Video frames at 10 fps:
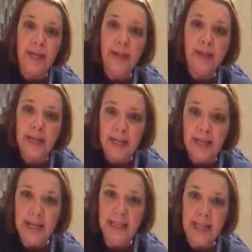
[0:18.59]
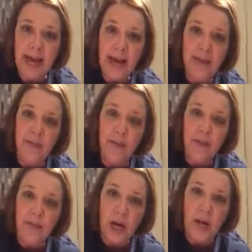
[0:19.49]
things that he does have that
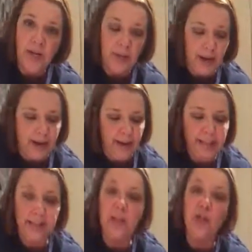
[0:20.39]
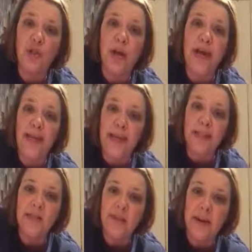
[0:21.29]
we've talked about is his trachea
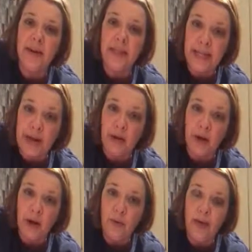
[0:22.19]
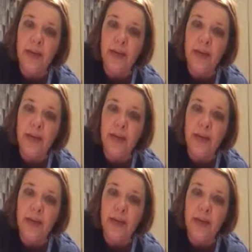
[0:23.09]
is very narrow.